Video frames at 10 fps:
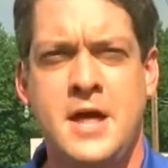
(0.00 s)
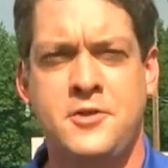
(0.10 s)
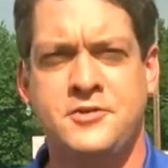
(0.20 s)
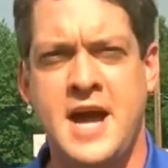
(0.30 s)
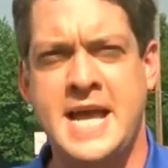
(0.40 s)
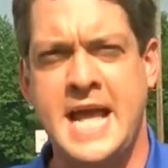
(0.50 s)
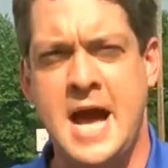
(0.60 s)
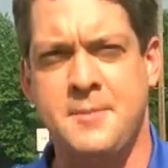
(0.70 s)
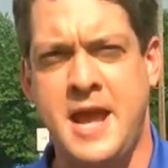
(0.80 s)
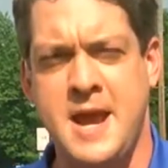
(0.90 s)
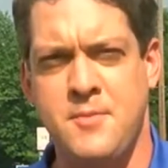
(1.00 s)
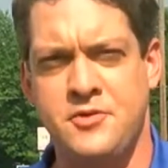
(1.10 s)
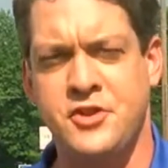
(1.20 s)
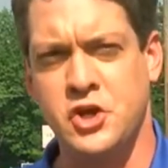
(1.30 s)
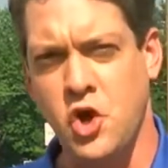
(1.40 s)
Now, the SkyCop
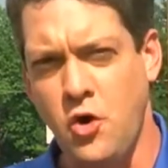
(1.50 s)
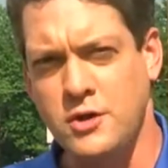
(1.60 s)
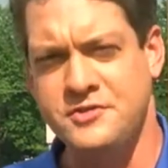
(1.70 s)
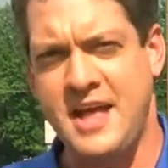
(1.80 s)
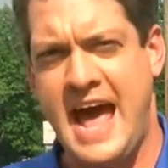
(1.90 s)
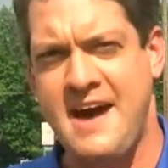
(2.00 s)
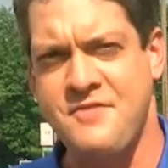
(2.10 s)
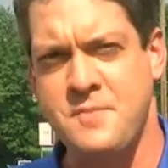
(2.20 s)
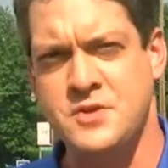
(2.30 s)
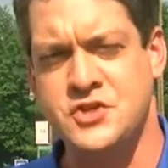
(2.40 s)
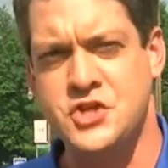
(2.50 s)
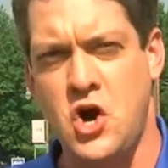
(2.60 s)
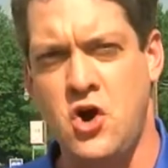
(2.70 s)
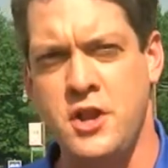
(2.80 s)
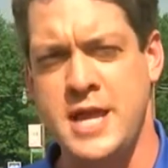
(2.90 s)
cameras, the goal is to have them
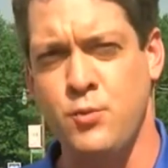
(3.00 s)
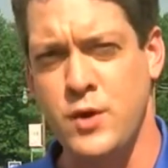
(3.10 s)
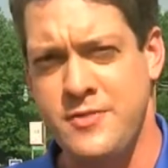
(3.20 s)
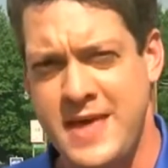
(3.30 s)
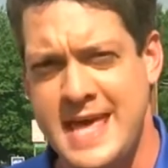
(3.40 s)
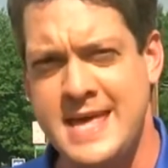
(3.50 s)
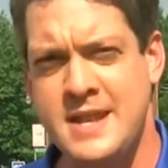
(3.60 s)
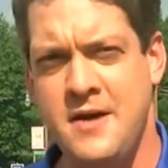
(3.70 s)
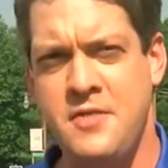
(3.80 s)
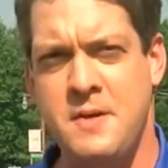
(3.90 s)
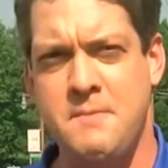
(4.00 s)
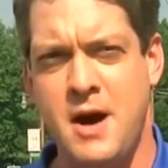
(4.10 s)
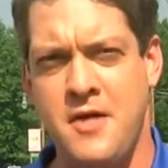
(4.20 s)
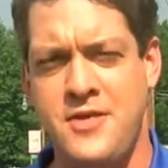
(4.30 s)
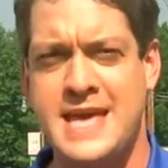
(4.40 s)
installed within the
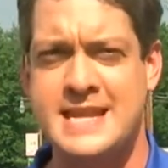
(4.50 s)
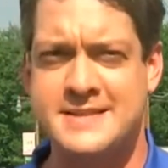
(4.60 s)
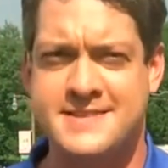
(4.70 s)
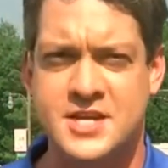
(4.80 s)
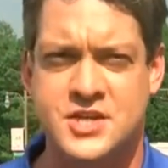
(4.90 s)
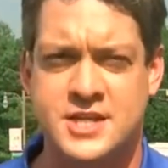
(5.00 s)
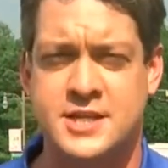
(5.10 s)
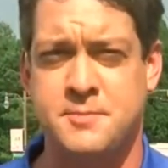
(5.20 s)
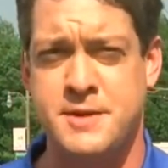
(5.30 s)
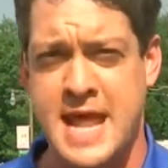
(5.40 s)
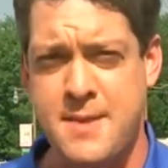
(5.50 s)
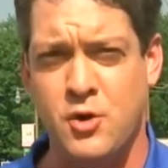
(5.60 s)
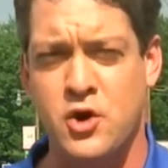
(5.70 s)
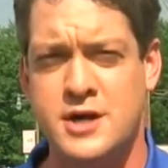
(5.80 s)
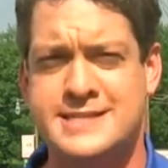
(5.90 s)
month. In addition, some
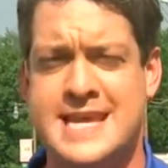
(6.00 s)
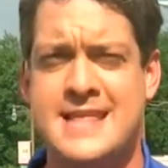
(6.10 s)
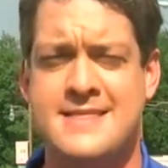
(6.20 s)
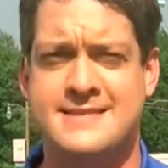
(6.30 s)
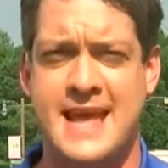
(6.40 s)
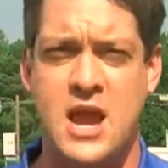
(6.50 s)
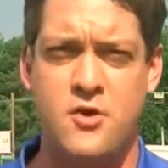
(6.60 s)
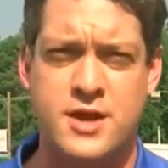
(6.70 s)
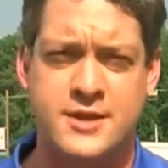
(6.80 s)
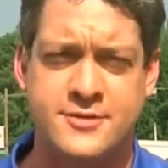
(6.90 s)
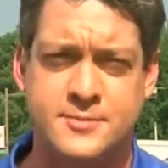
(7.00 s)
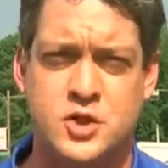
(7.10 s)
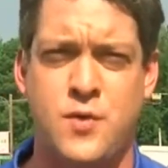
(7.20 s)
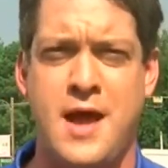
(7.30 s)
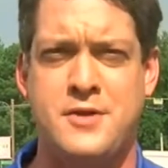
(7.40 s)
neighborhoods in this area, some
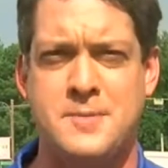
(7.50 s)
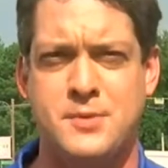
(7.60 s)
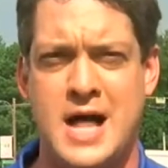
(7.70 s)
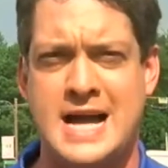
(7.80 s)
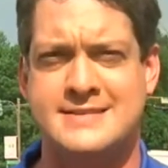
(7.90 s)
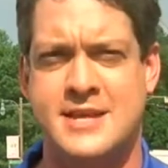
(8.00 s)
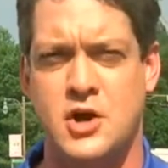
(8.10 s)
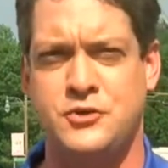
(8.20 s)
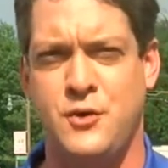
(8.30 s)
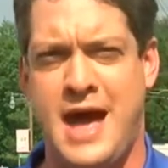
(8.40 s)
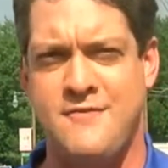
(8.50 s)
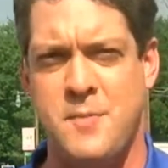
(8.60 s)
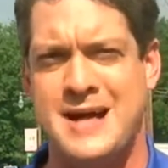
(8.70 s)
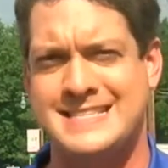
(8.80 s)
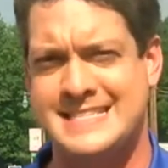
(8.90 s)
surrounding blocks, they also have
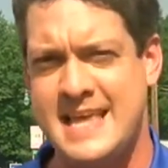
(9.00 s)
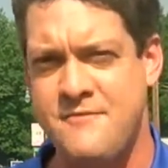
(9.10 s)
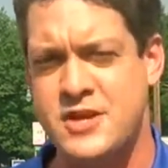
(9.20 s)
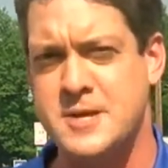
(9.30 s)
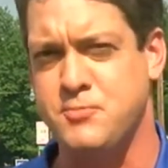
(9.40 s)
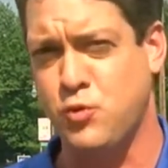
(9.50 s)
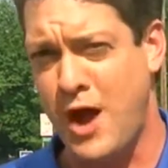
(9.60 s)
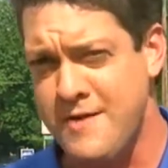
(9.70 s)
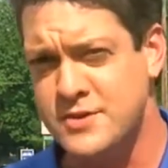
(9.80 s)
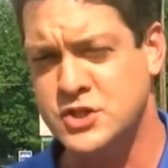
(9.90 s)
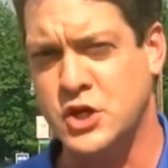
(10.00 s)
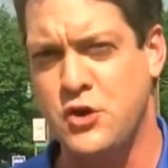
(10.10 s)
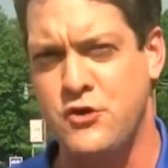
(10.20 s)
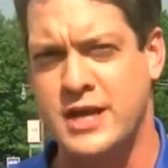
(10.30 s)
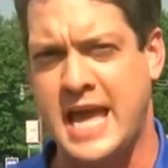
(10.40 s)
about 70 private
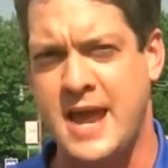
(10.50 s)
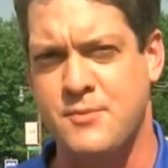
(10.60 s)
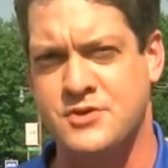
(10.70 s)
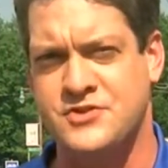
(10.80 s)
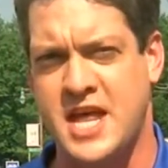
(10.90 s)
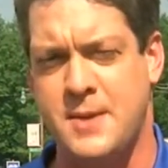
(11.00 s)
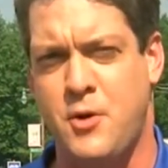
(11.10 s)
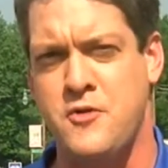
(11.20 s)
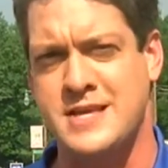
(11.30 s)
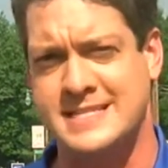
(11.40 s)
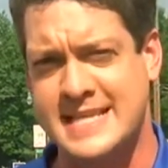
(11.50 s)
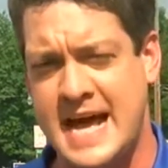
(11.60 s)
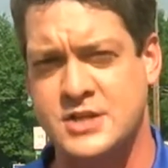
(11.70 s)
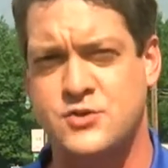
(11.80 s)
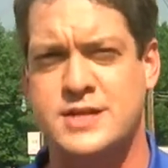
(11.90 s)
security cameras set up on the
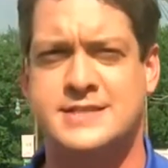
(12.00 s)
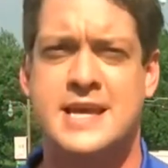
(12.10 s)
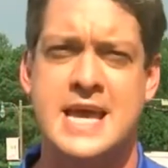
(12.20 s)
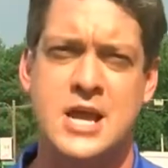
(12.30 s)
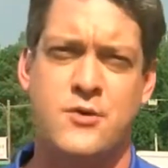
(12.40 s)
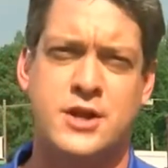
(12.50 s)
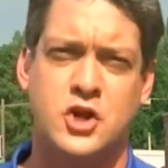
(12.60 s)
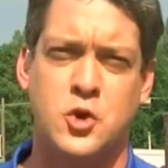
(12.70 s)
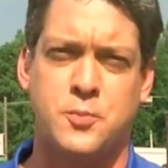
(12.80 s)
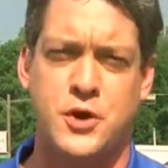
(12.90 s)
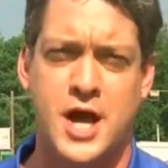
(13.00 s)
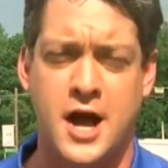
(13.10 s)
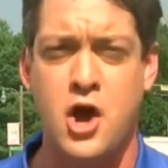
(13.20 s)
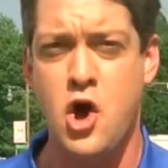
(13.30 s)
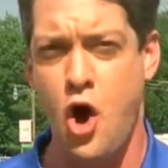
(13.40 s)
side streets here in Cooper
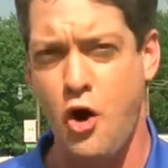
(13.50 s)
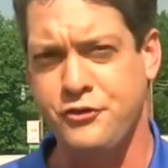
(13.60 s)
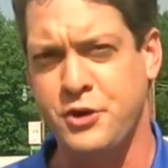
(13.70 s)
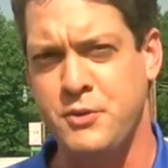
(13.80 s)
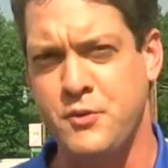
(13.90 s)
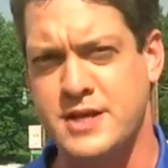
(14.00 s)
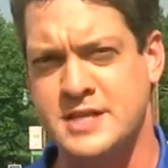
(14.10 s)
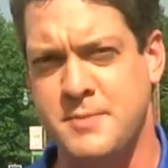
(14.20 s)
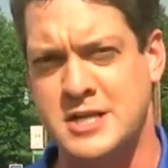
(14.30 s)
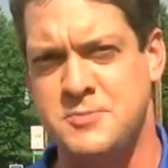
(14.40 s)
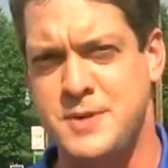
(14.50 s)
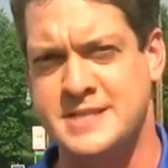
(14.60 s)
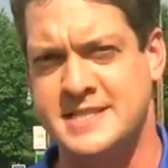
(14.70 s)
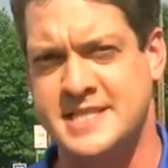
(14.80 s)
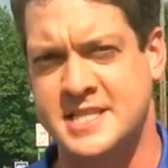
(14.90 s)
Young. Also, in recent months,
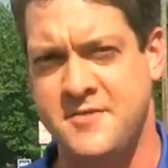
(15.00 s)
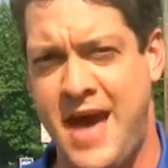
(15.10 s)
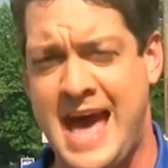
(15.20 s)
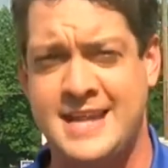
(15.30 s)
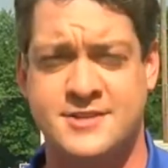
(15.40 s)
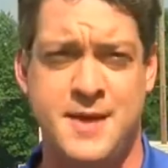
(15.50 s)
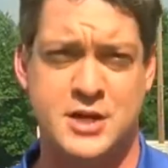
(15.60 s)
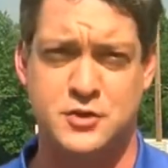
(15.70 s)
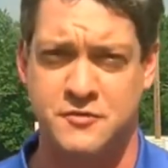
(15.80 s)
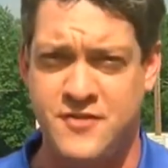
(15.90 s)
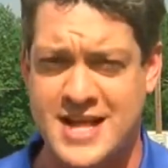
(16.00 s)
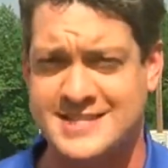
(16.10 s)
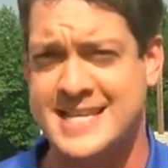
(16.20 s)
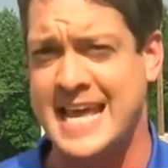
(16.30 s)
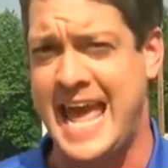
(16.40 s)
businesses have added some extra
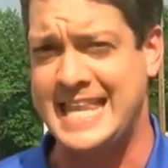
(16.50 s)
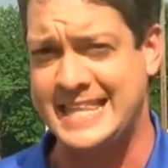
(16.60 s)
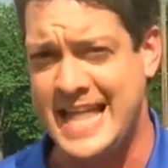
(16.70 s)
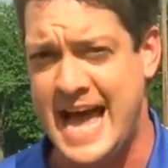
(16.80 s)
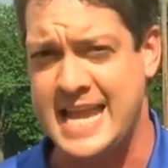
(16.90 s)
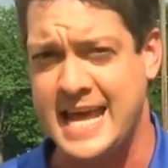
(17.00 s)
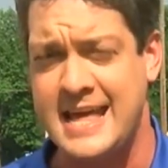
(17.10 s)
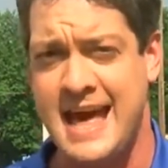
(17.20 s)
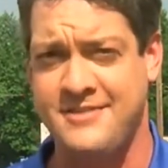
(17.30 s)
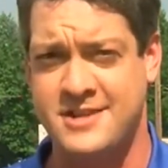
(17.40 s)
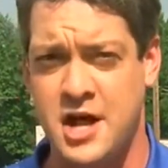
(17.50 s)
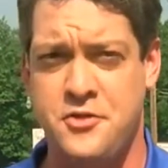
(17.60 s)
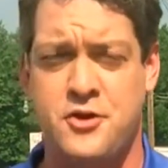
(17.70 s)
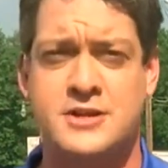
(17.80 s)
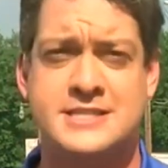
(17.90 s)
fencing and lighting as
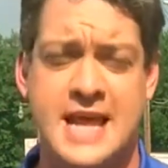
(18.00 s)
another